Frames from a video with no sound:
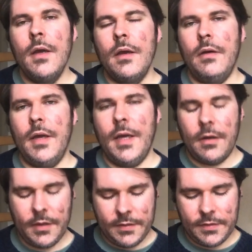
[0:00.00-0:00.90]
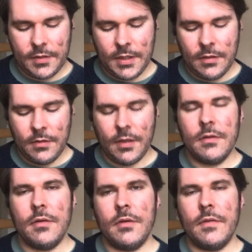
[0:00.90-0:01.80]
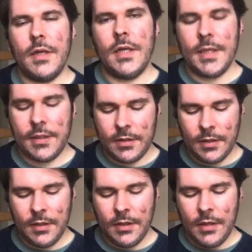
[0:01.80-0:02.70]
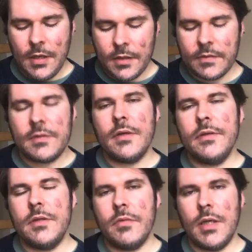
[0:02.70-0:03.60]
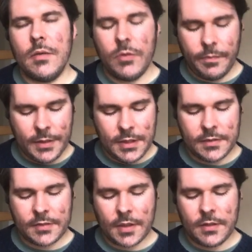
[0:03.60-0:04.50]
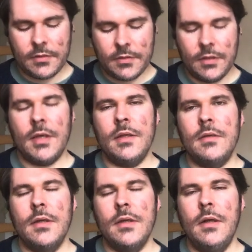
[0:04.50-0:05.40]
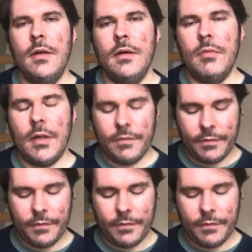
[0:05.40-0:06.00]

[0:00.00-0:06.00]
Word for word: Her hair is thin under the light, and surgery will be discussed tonight, while